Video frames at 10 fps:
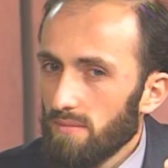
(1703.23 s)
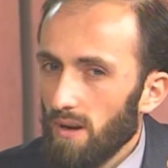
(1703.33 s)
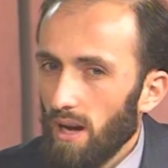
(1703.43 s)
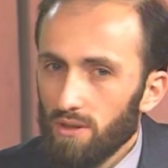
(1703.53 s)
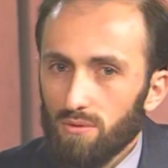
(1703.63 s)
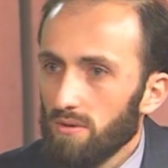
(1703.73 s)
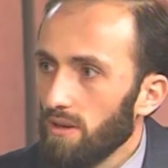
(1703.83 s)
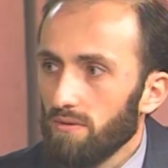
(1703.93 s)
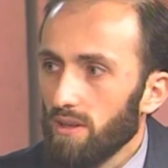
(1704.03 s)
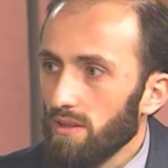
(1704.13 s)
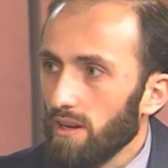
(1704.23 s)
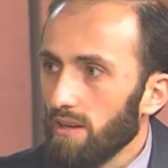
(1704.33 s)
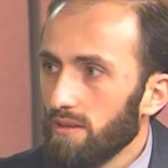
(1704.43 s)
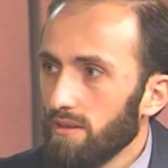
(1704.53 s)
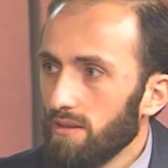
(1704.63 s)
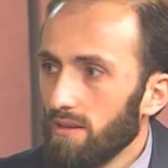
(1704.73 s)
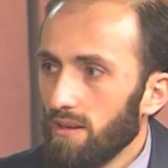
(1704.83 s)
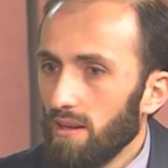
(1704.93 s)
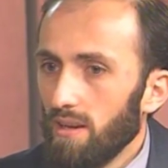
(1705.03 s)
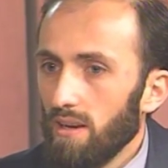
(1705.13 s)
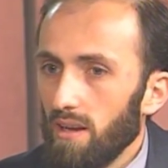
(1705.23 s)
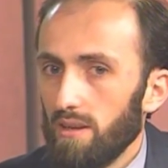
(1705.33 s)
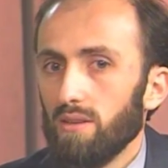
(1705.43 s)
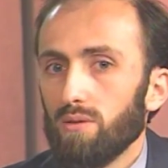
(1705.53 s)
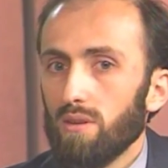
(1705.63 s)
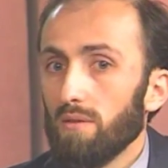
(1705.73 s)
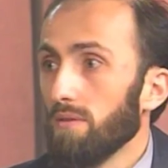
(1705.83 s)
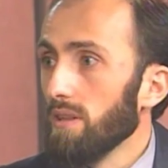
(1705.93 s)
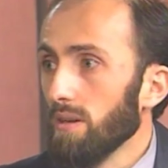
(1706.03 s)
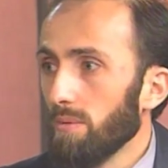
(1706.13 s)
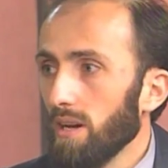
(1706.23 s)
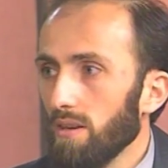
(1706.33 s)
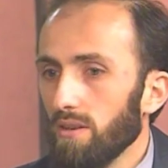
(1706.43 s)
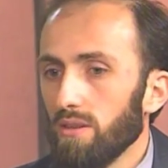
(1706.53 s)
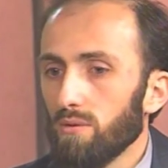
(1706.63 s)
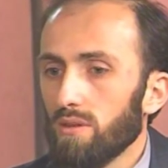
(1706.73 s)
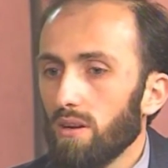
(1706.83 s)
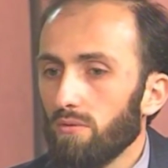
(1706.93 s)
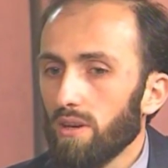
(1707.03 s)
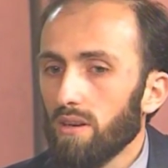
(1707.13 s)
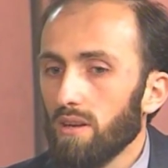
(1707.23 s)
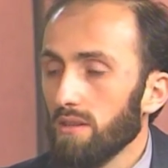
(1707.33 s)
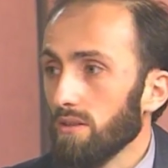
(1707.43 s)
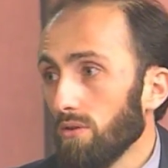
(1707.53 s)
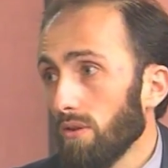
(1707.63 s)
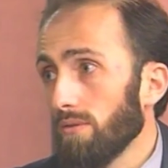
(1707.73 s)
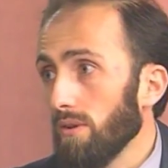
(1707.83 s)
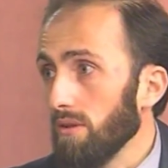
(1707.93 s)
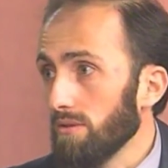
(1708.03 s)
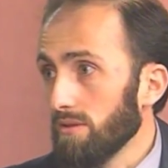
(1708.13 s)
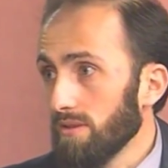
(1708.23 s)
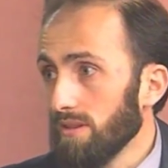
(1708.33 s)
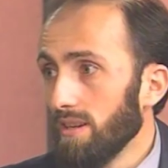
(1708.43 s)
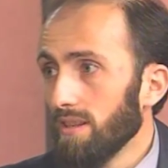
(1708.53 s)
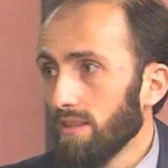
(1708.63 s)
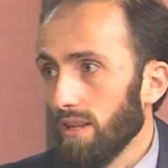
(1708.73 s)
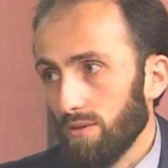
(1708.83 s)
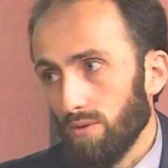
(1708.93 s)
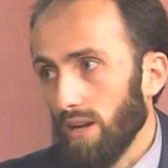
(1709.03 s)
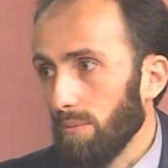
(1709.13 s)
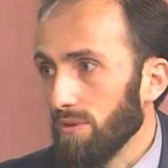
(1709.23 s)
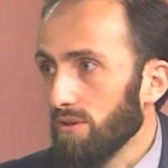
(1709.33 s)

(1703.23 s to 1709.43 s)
I shouldn't have done that. And then you start feeling bad, and then you start recognizing your faults. That's what happens